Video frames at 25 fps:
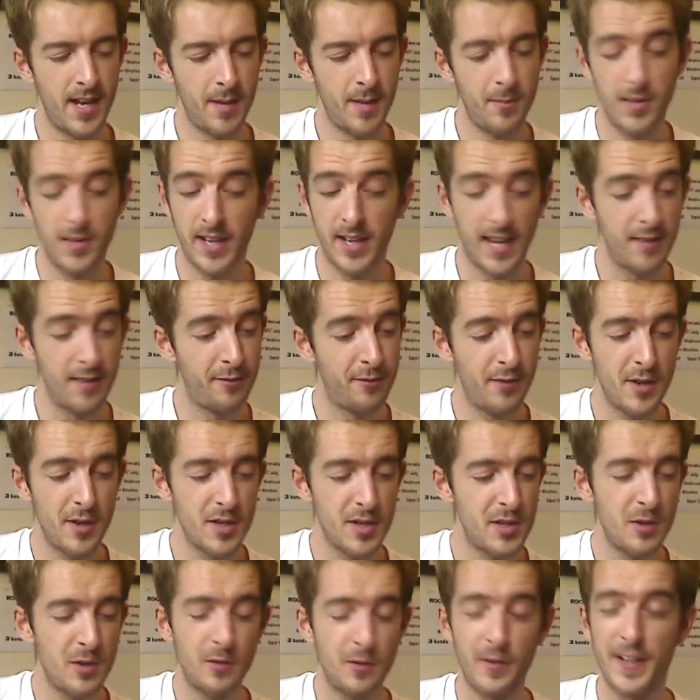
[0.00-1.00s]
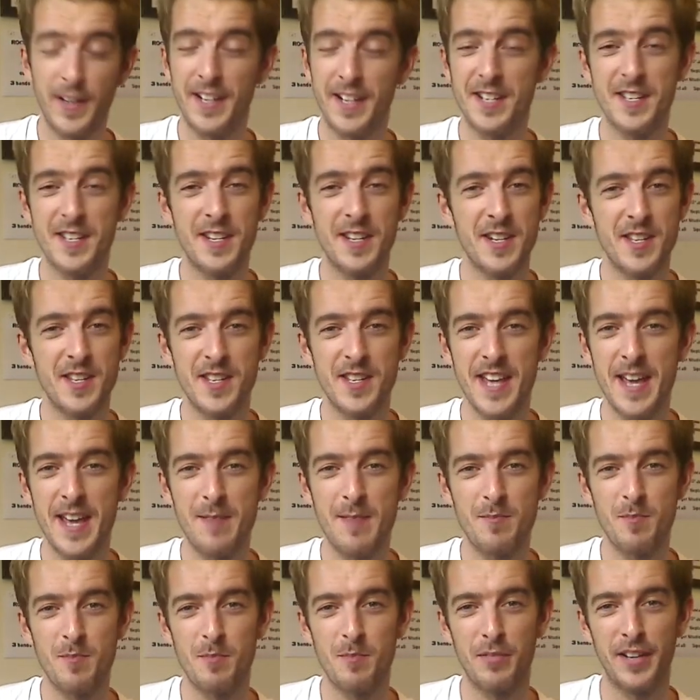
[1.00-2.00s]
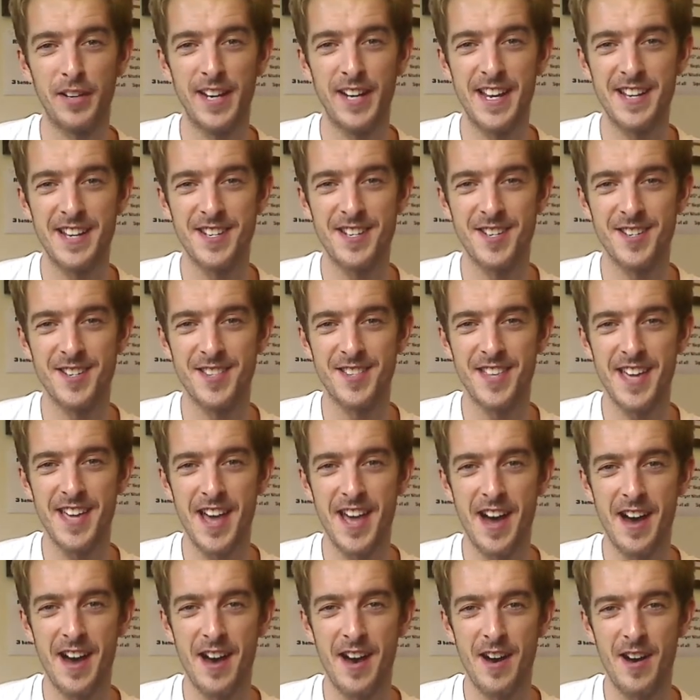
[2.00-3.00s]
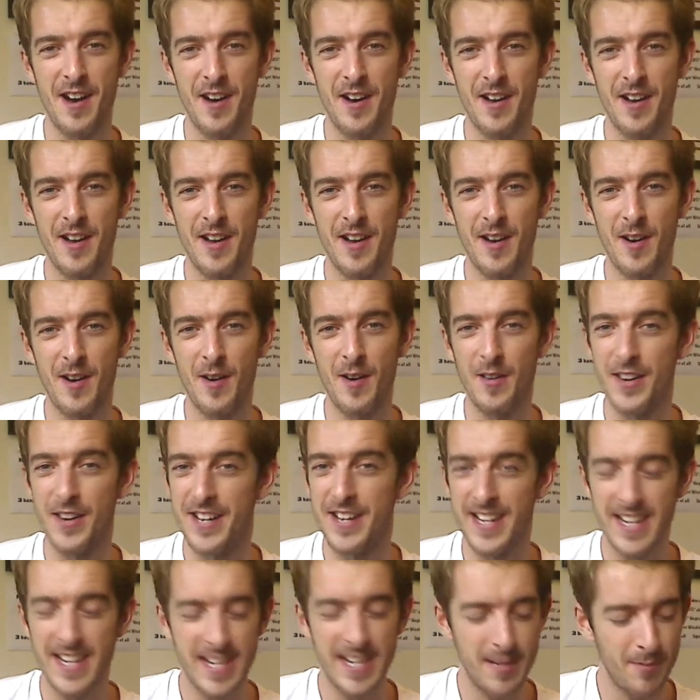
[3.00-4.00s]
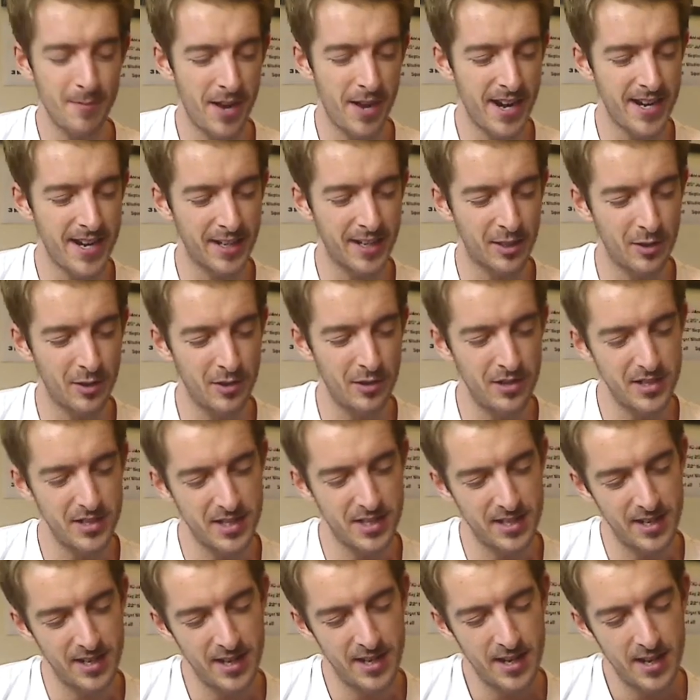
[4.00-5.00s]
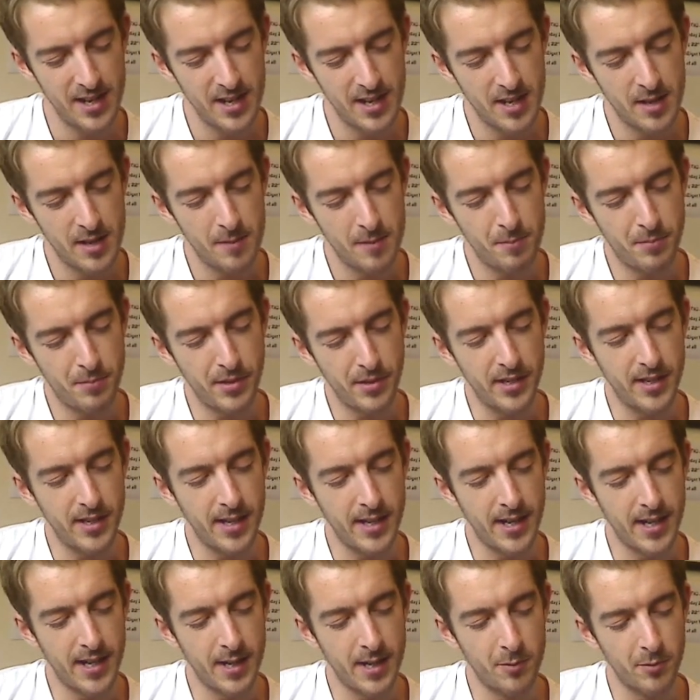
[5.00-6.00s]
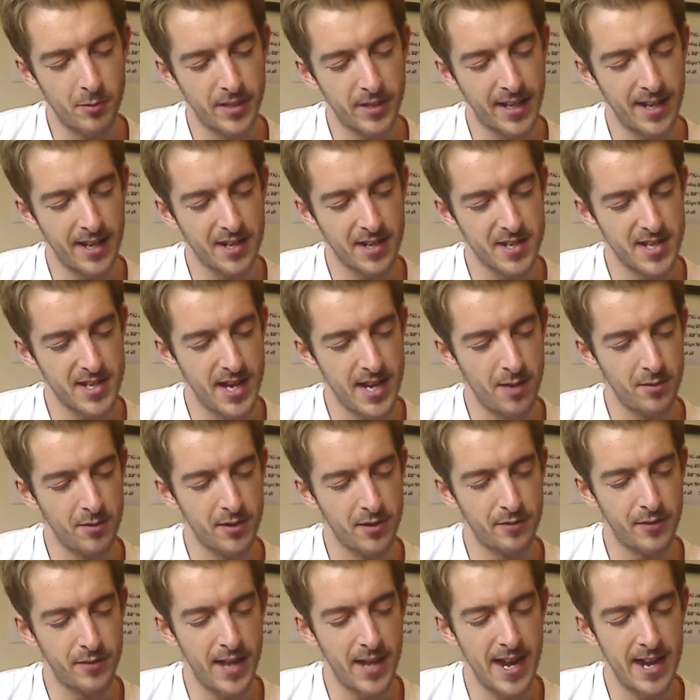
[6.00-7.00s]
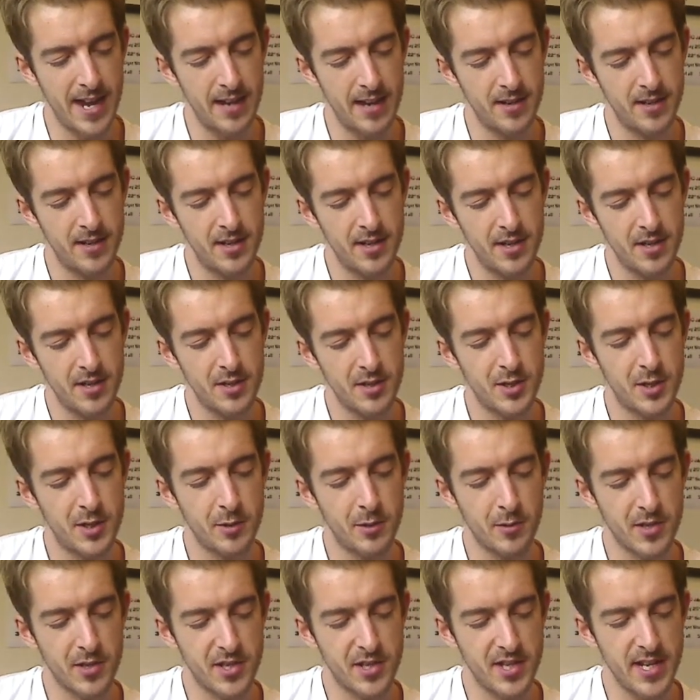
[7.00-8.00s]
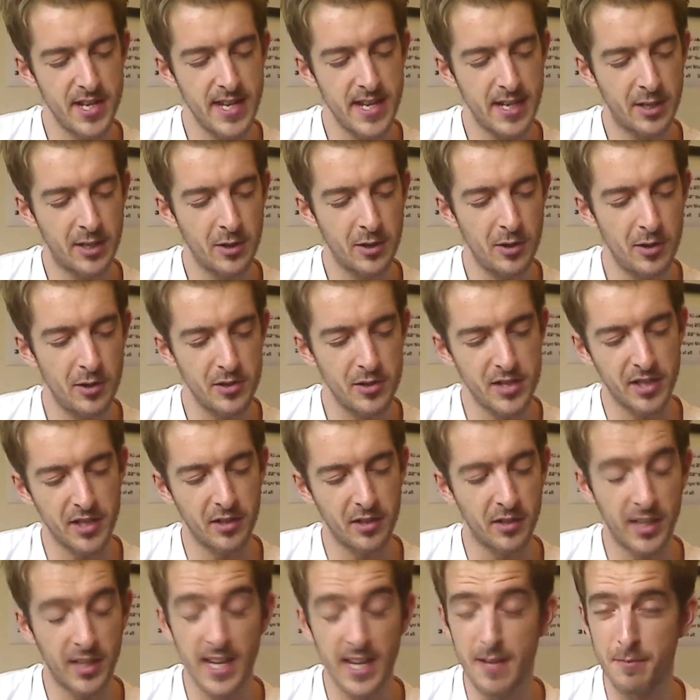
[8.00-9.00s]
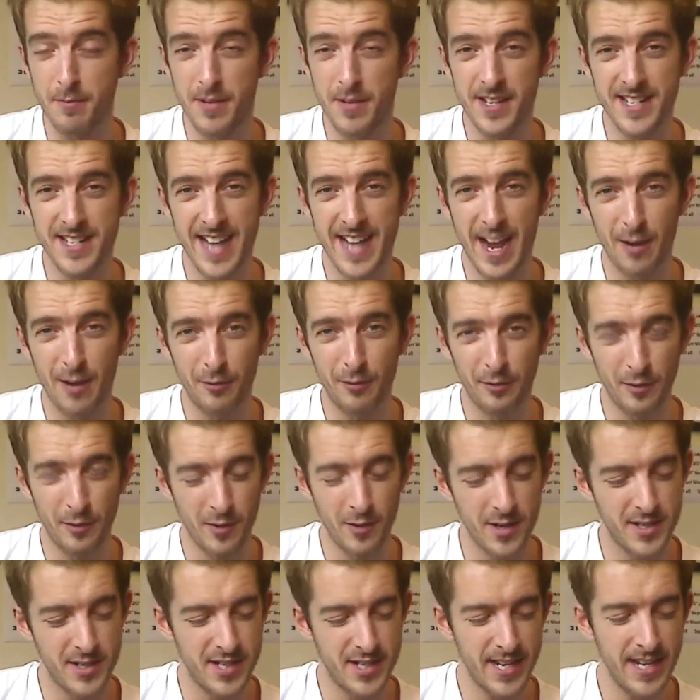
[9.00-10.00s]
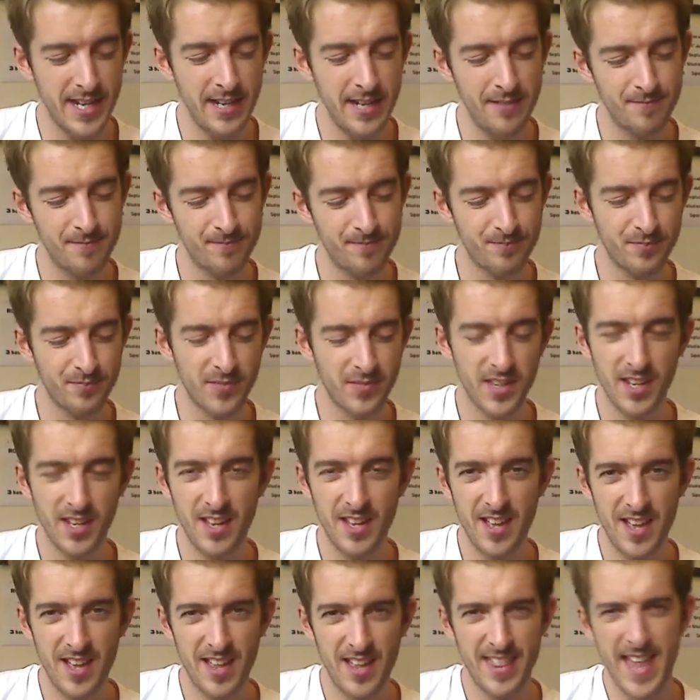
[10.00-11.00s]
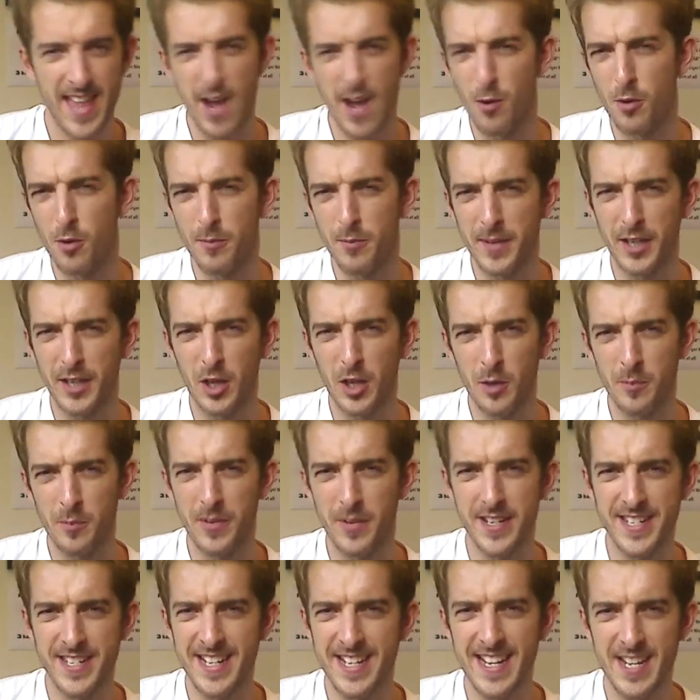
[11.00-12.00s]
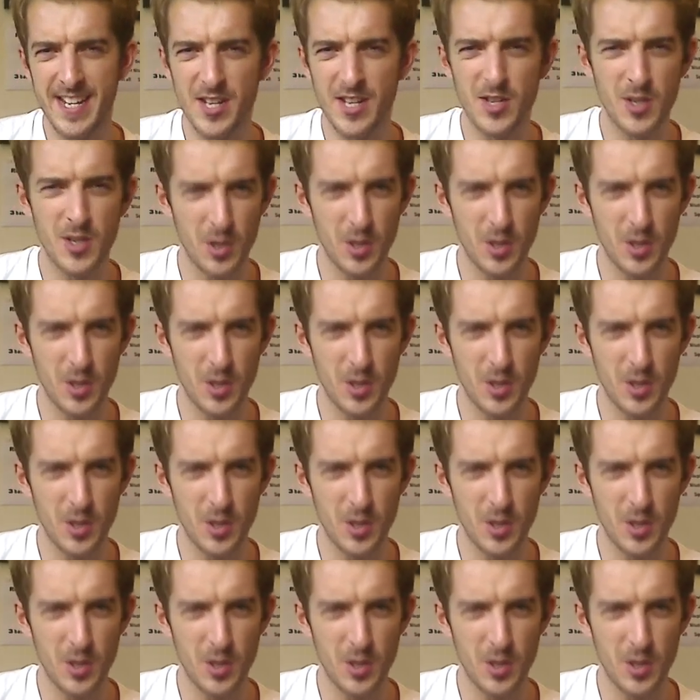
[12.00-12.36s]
Um, again, first two fingers in the same place as they are uh, on an E minor chord. But, um, we get the sound of that to a C chord. You could keep it down for a D that will become a D